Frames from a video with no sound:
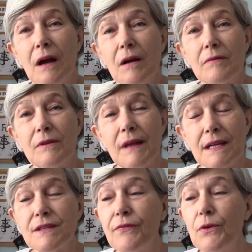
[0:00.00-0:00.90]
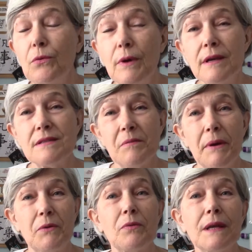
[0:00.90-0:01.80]
The last few weeks have
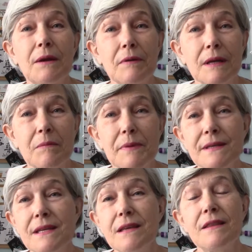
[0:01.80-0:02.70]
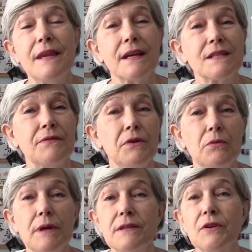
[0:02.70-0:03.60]
been really busy. The next few
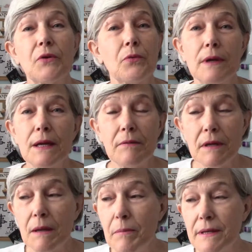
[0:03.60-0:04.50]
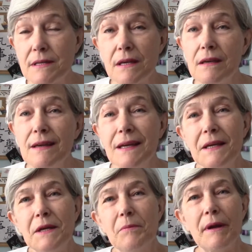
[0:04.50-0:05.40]
weeks are really busy.
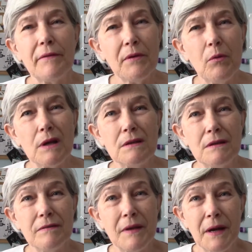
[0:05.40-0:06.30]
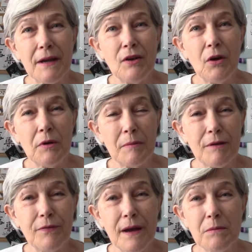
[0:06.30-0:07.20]
But everyone that I know in my
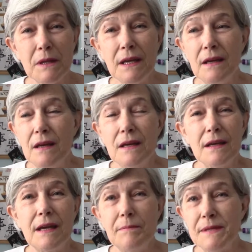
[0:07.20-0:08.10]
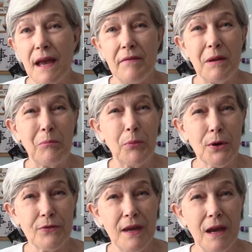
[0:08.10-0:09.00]
family keeps having
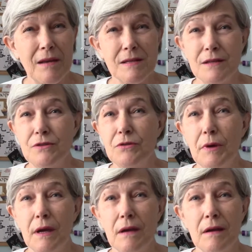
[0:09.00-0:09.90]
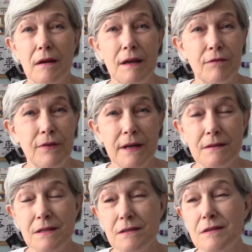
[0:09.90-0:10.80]
birthdays and doing
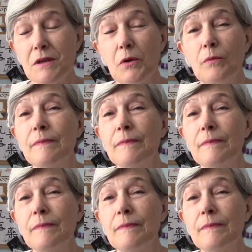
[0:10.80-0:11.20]
events, and so